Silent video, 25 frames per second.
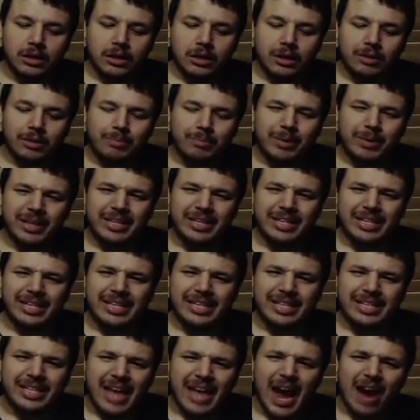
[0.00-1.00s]
But
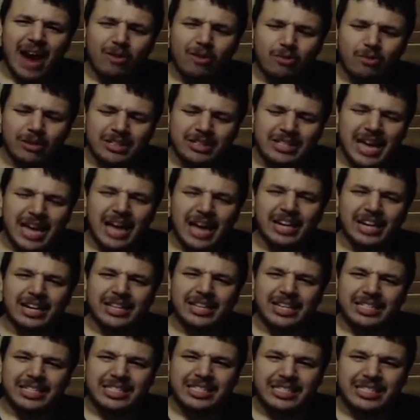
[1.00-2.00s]
that was out
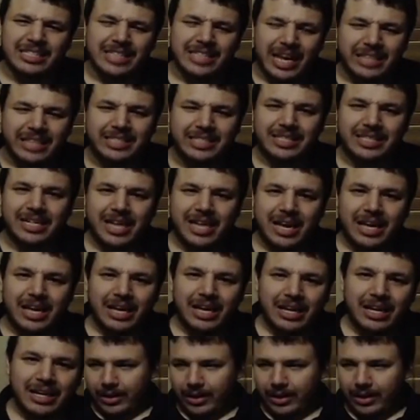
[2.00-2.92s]
of necessity.